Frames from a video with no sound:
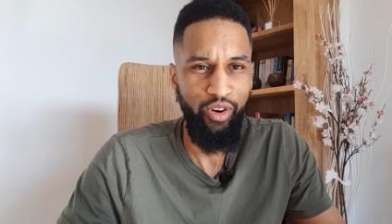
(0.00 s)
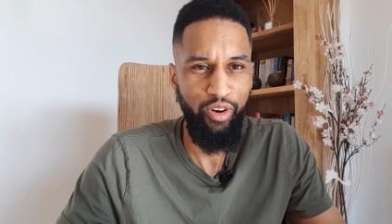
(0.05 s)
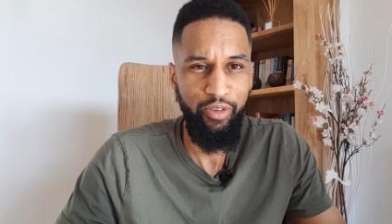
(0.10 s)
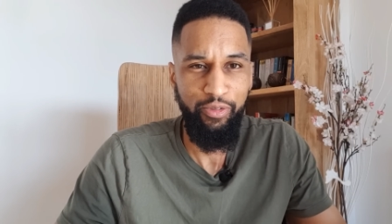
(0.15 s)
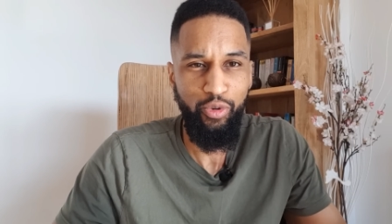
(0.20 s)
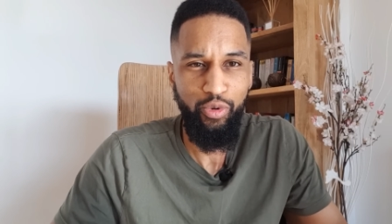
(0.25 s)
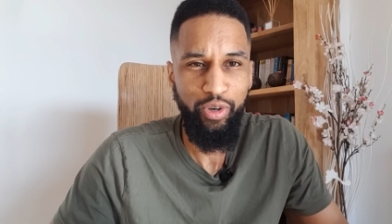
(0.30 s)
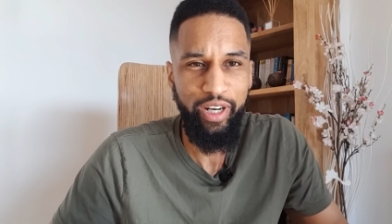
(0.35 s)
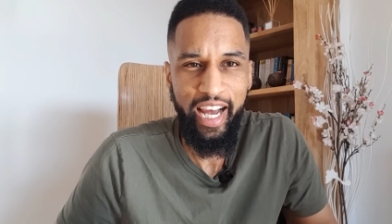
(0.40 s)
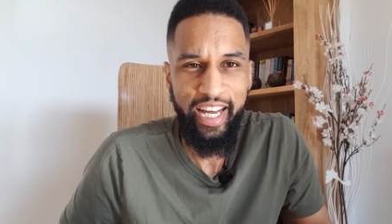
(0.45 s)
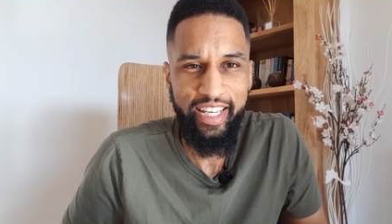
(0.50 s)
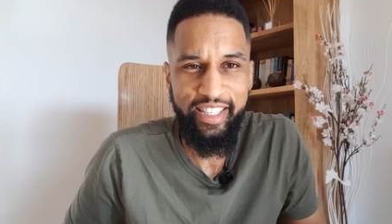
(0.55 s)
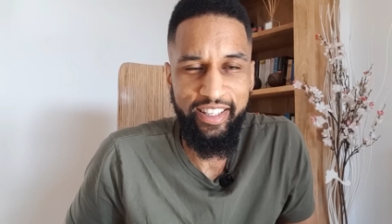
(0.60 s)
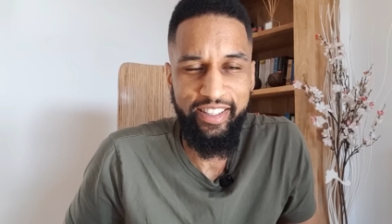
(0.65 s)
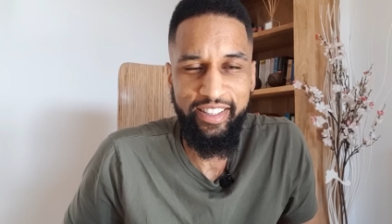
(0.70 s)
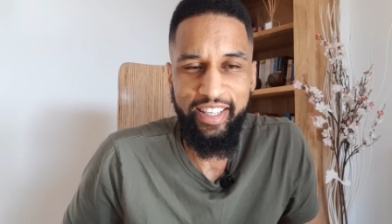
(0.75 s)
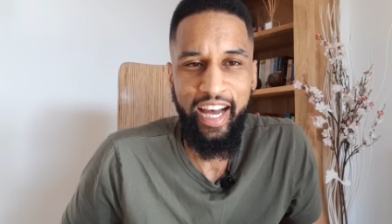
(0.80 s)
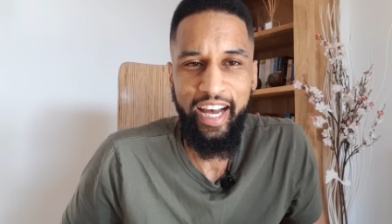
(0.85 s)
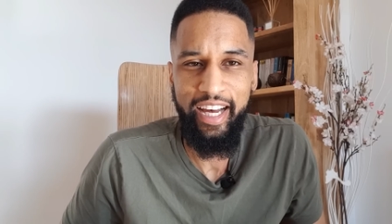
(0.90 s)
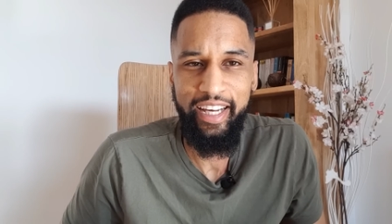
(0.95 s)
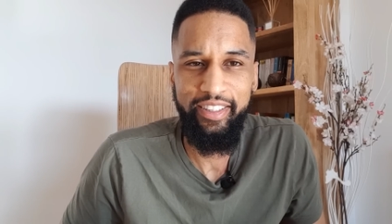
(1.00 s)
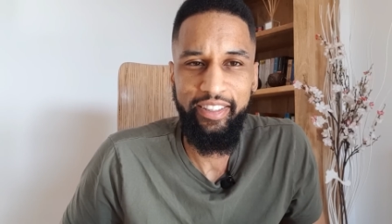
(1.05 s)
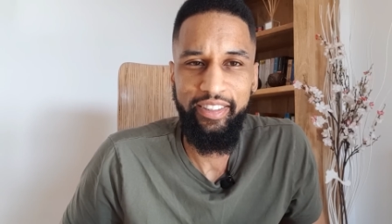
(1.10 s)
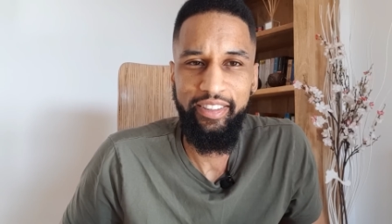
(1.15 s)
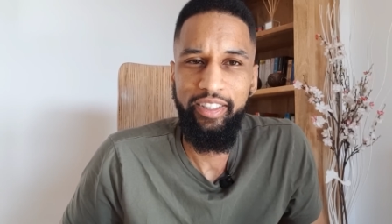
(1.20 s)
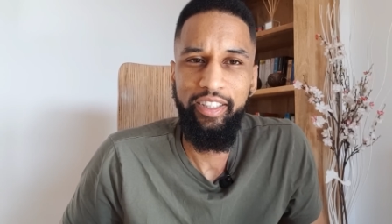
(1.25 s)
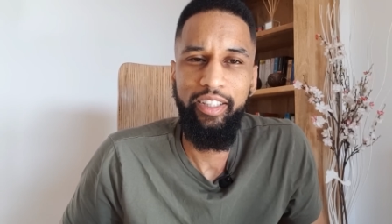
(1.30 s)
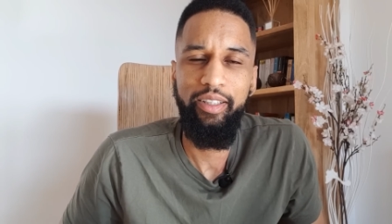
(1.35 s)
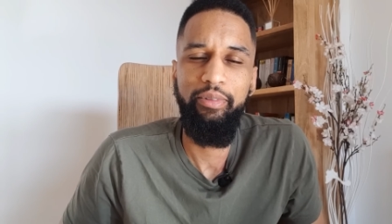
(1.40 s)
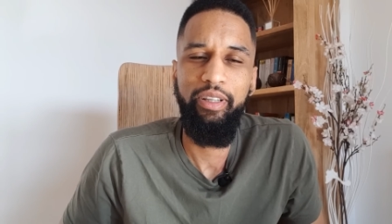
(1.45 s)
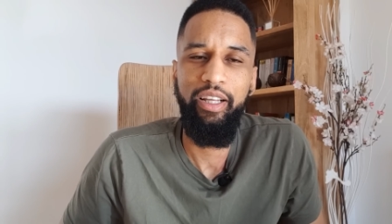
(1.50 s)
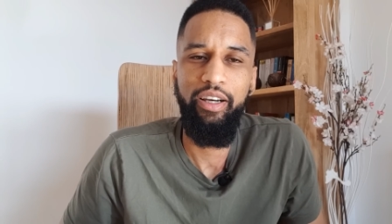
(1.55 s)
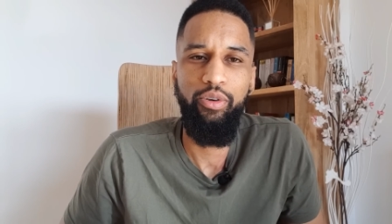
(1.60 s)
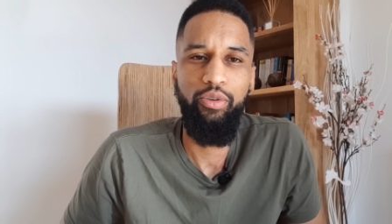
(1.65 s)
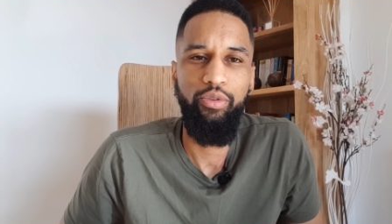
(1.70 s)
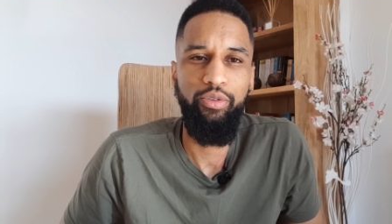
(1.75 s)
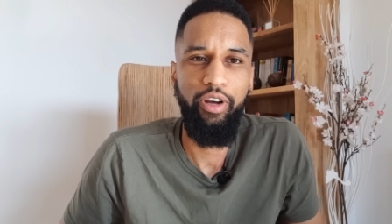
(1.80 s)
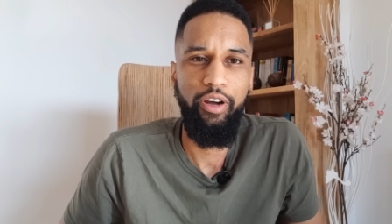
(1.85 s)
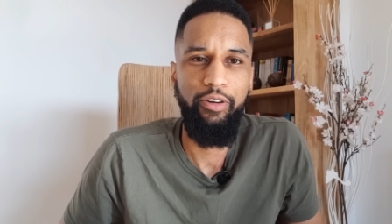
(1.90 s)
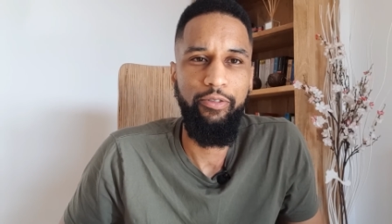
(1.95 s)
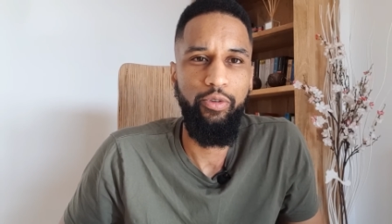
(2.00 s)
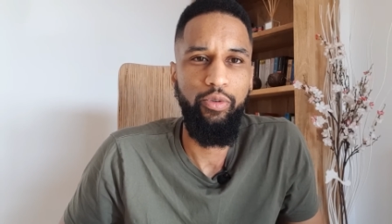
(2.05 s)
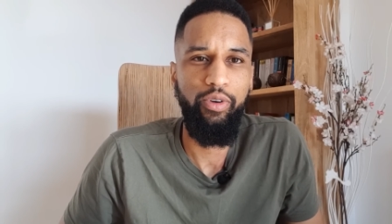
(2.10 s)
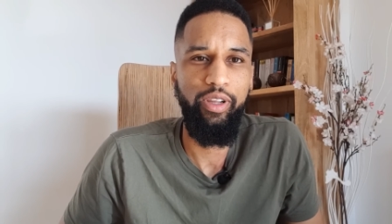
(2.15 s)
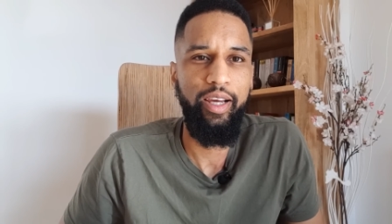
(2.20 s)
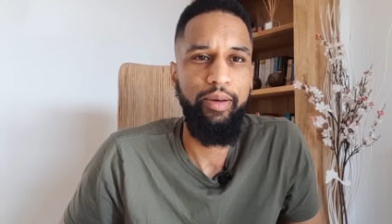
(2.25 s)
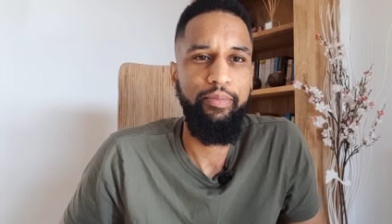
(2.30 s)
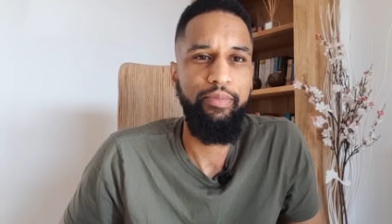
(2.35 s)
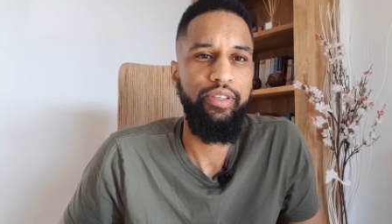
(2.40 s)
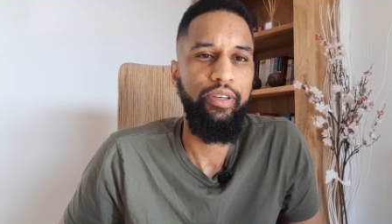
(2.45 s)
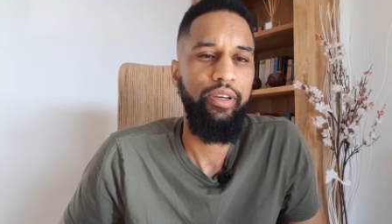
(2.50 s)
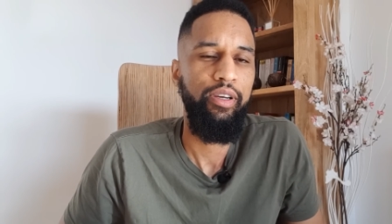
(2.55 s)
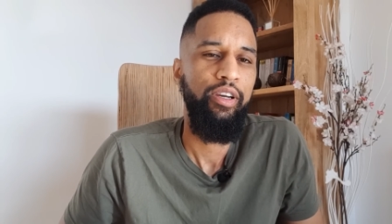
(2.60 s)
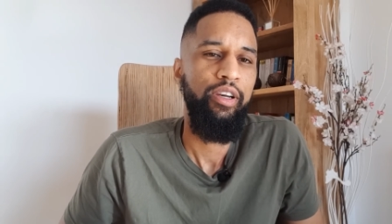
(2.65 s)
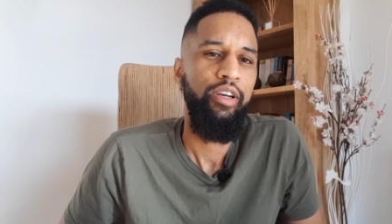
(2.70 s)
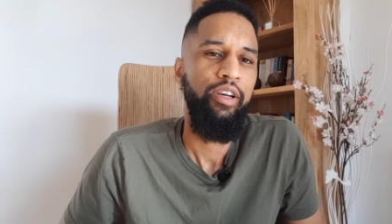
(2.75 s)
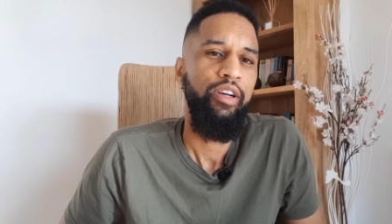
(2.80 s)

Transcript: of all the accidents I had, they're all no-fault claims.